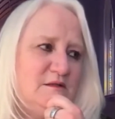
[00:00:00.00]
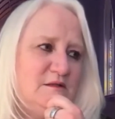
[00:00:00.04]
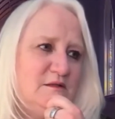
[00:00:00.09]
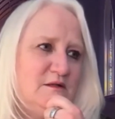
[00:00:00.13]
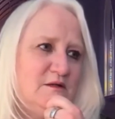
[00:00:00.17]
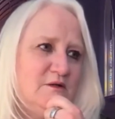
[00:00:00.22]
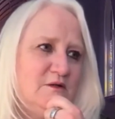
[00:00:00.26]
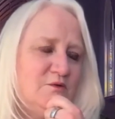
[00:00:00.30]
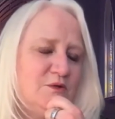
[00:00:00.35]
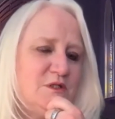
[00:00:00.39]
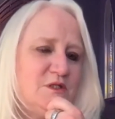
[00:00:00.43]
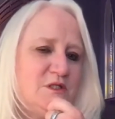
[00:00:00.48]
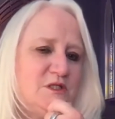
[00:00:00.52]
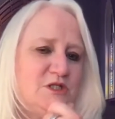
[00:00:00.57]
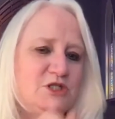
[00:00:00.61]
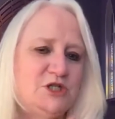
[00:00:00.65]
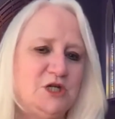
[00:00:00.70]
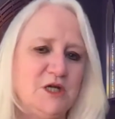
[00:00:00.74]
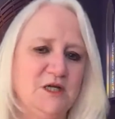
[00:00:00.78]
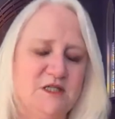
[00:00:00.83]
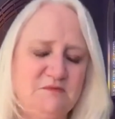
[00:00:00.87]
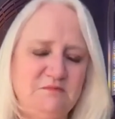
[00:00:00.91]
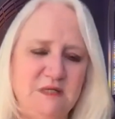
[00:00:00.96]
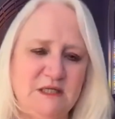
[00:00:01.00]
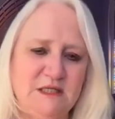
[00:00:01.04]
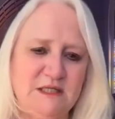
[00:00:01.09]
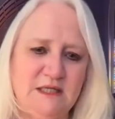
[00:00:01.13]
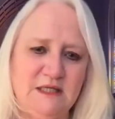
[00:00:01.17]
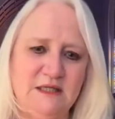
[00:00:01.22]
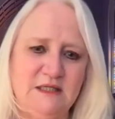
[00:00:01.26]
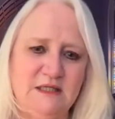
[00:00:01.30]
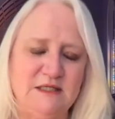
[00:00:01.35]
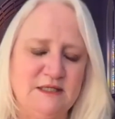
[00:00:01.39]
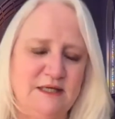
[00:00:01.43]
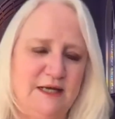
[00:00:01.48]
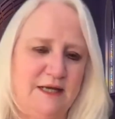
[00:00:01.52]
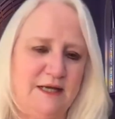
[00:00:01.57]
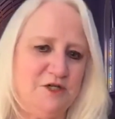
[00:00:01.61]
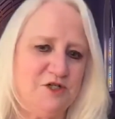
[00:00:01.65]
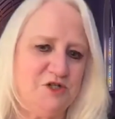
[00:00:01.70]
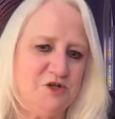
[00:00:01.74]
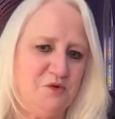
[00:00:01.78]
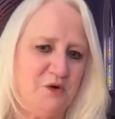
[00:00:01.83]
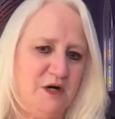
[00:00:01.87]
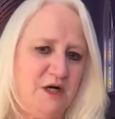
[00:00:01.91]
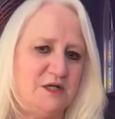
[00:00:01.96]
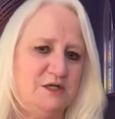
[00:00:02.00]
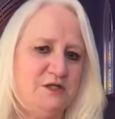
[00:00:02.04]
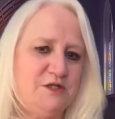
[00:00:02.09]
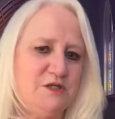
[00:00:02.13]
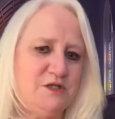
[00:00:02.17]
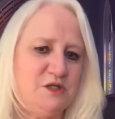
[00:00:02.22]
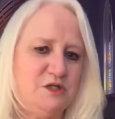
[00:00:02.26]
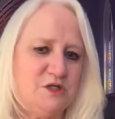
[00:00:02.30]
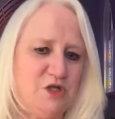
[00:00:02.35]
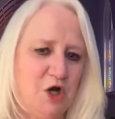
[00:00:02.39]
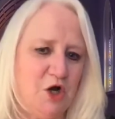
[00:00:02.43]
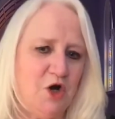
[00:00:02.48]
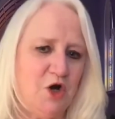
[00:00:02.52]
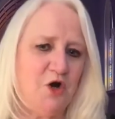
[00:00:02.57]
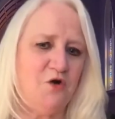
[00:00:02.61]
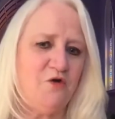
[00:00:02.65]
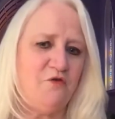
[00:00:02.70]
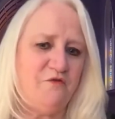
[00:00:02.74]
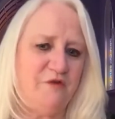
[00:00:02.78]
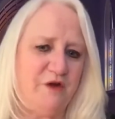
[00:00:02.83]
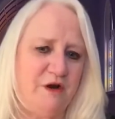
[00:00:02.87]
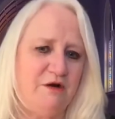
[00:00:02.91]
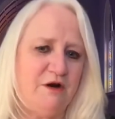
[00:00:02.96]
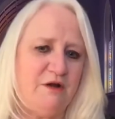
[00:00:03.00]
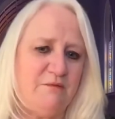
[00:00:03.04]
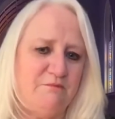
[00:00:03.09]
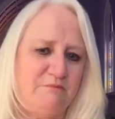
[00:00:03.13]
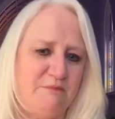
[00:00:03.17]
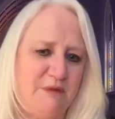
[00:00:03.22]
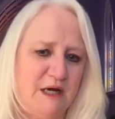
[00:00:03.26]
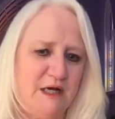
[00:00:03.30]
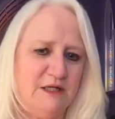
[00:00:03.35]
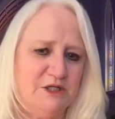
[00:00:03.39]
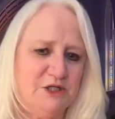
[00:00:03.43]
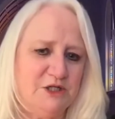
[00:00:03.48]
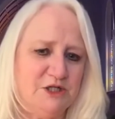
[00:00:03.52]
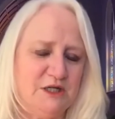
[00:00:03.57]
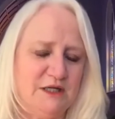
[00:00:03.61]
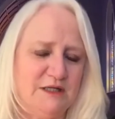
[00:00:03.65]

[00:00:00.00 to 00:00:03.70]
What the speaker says: was just missing the sanctuary so very much.